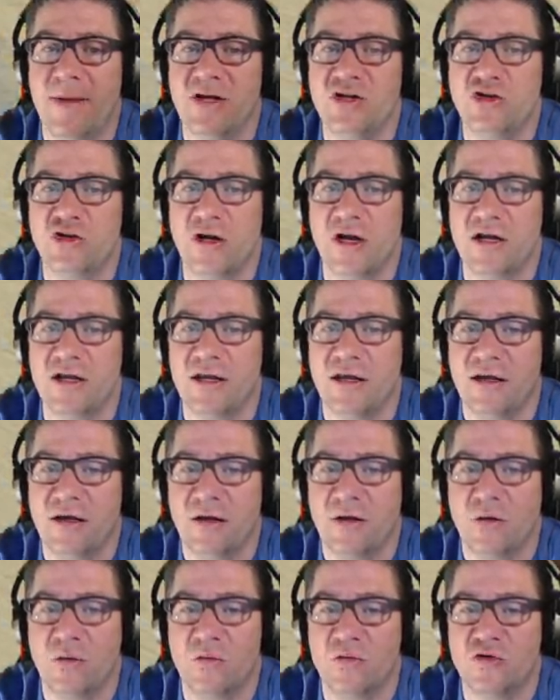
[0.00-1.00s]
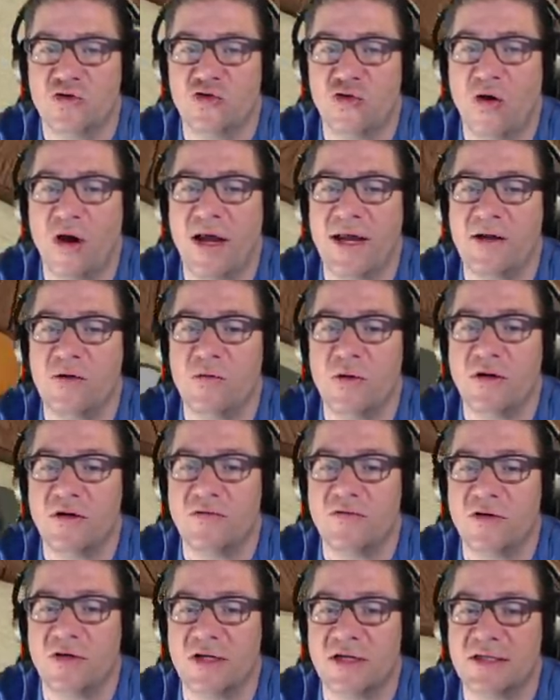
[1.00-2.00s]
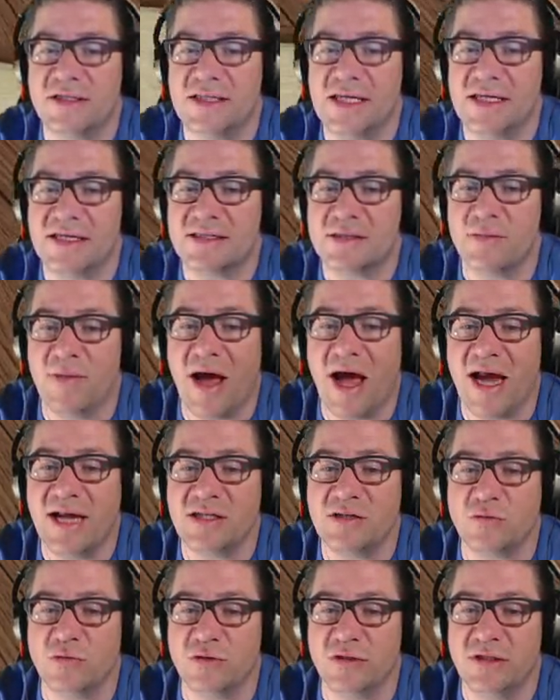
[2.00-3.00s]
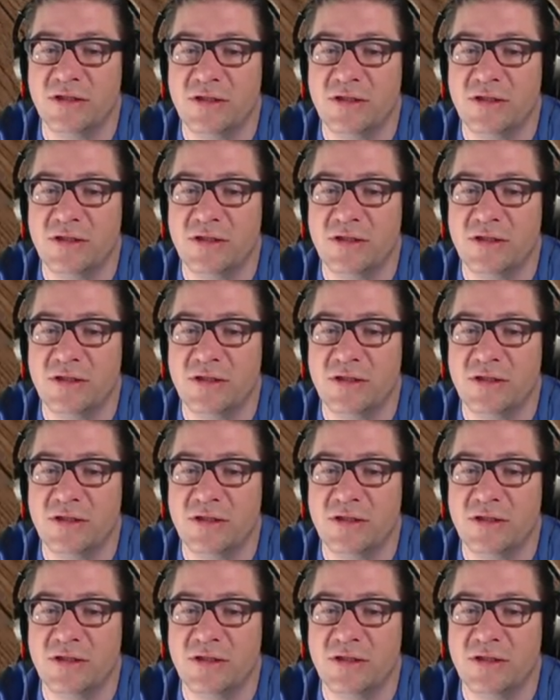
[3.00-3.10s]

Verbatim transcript: truck, try and run over and get some ice wood.